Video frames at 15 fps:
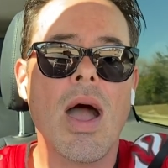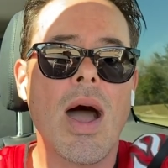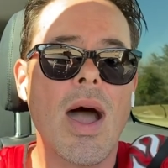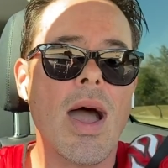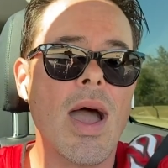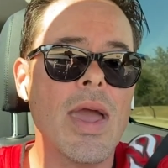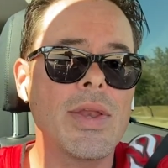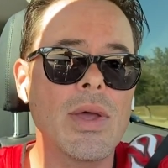
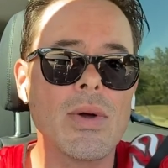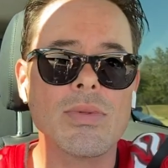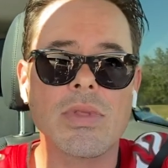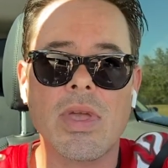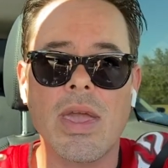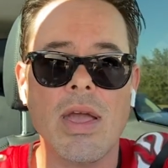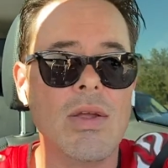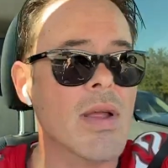I
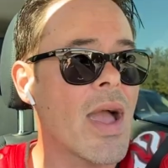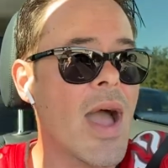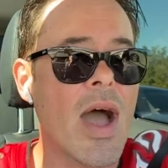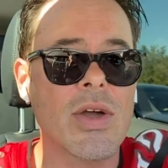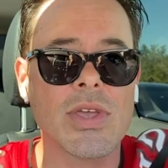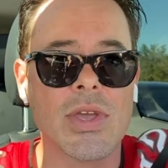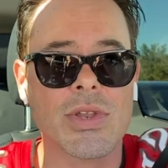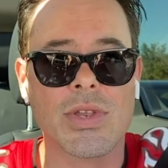don't care
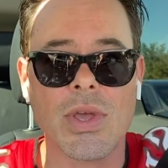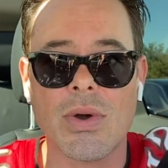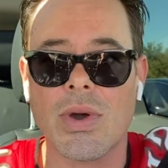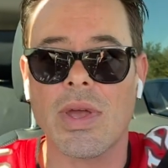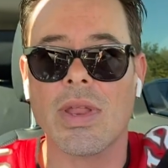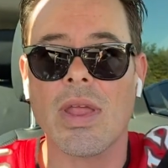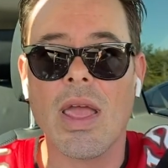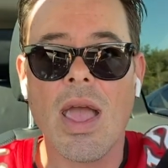how you do
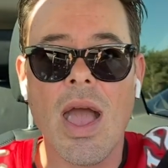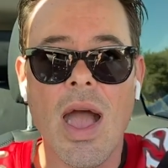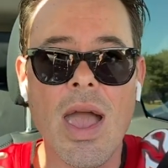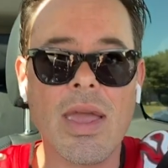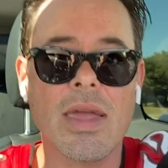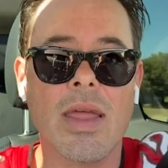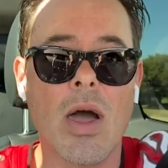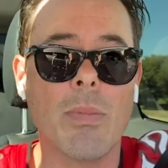it.
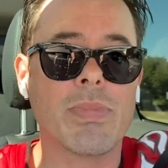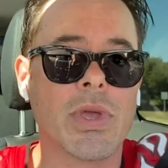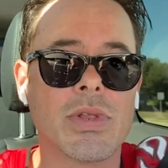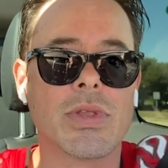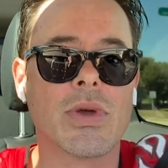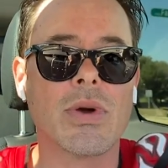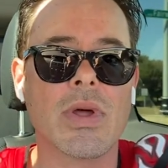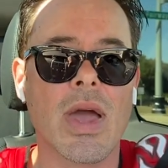I can help you
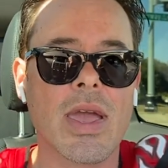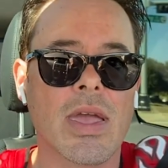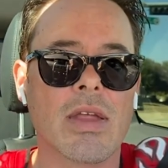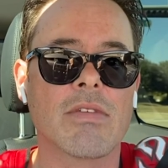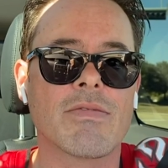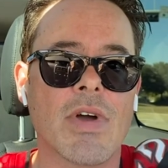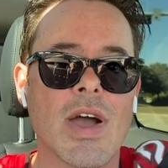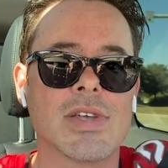do it. I can
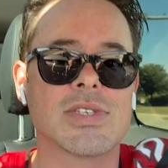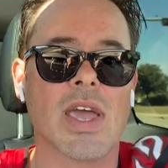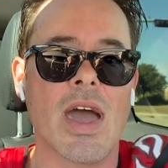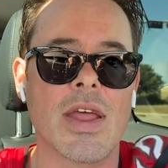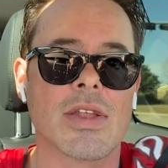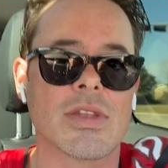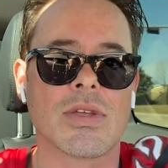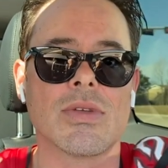advise you
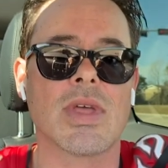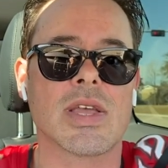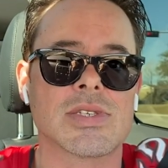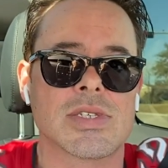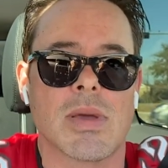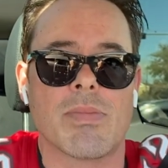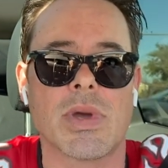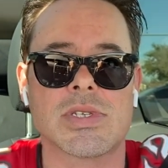how to do that
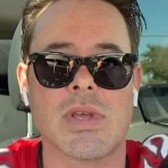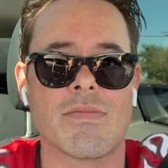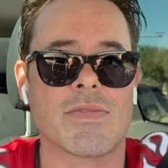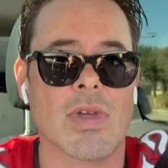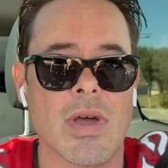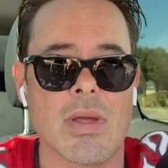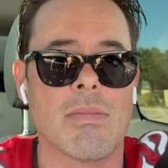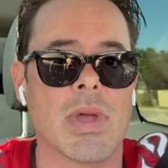step by step. I've
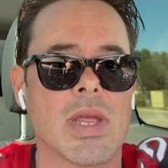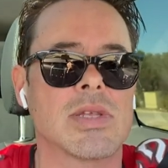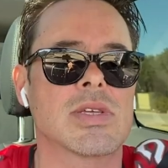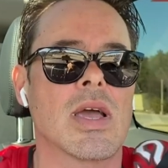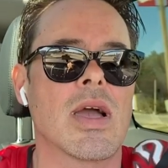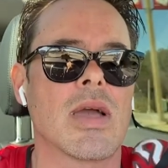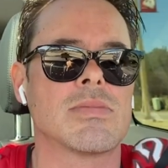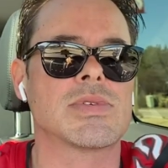done it many
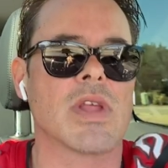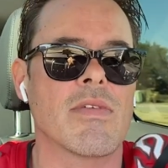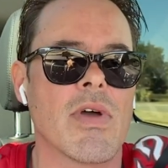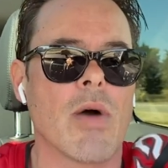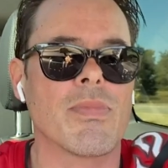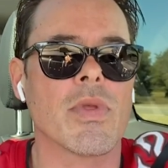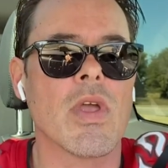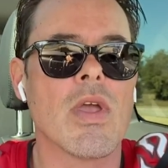times, and I've
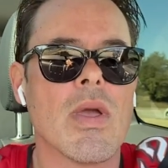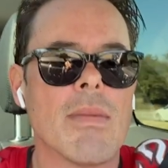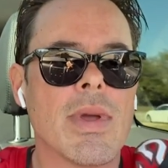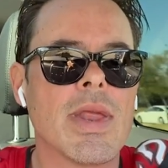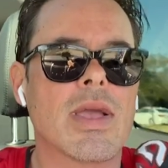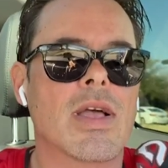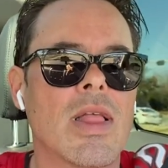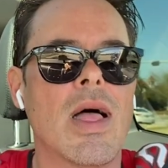helped
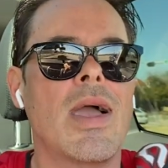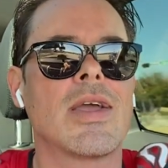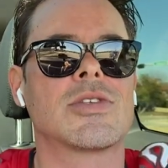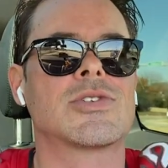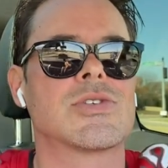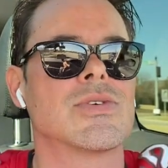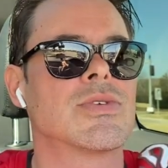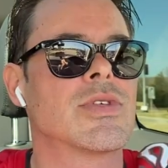many
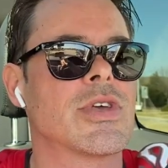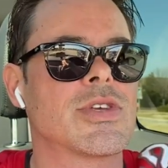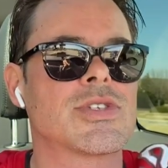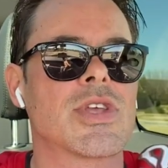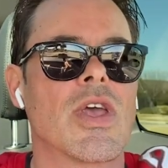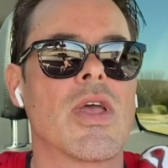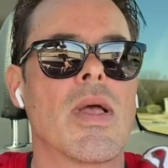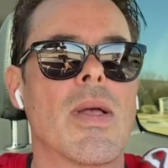clients do
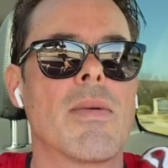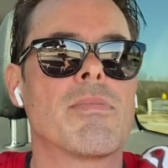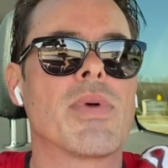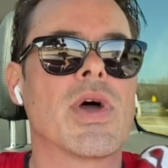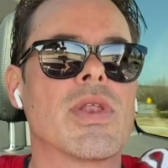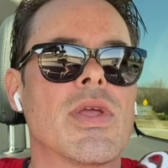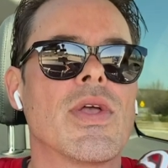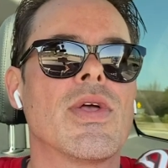this.
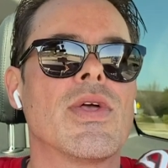But